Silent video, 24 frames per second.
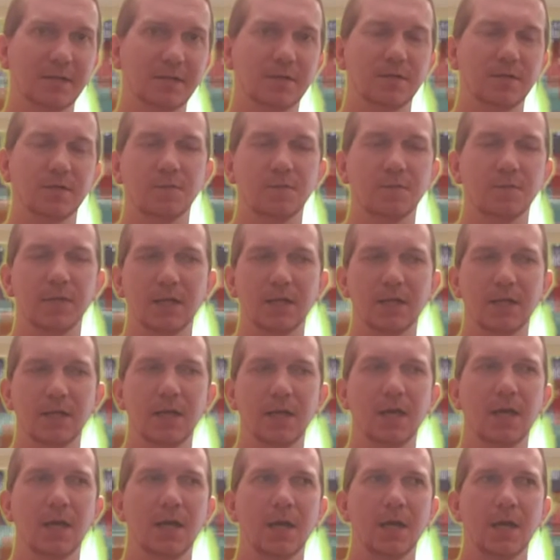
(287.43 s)
So this would be an
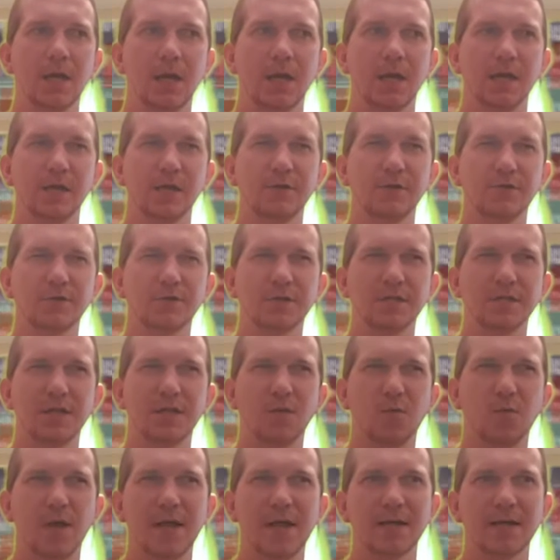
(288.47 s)
interesting
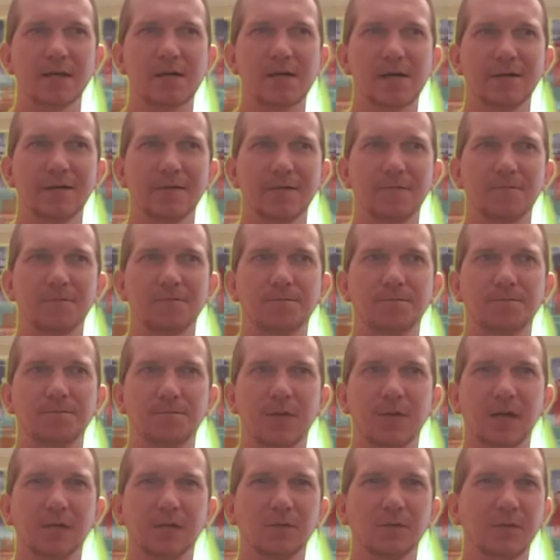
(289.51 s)
way to kind of
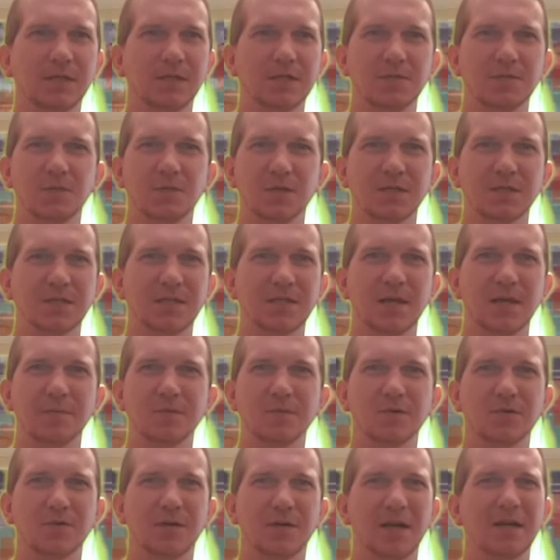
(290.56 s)
follow in his
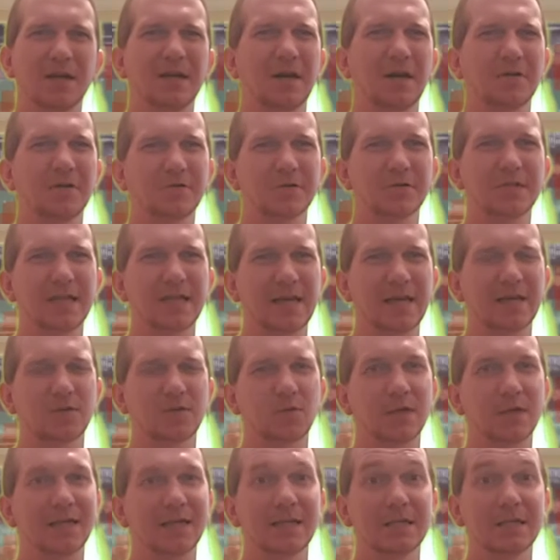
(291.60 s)
footsteps or kind of understand
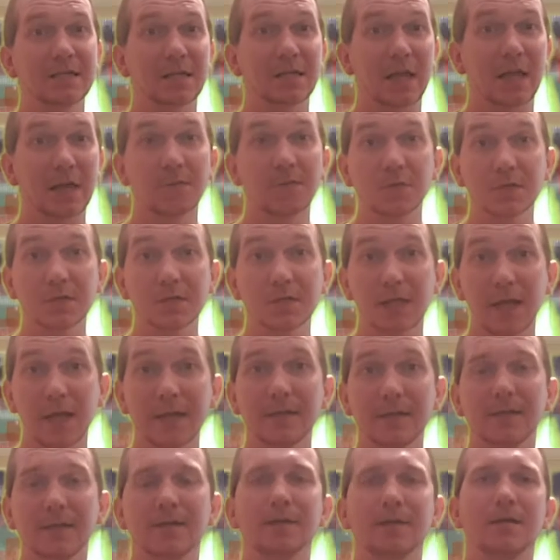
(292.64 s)
what his life was
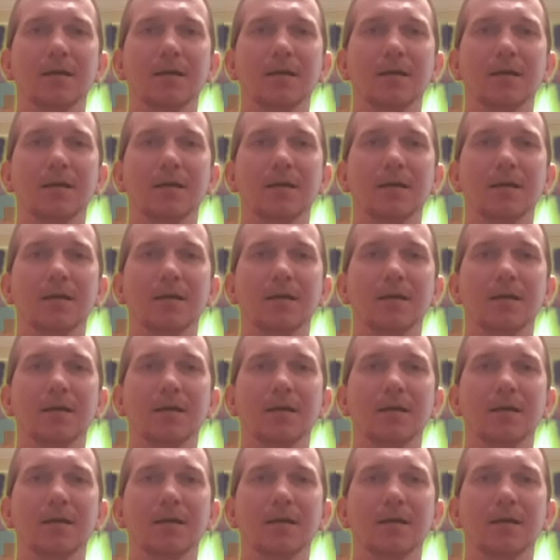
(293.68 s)
like,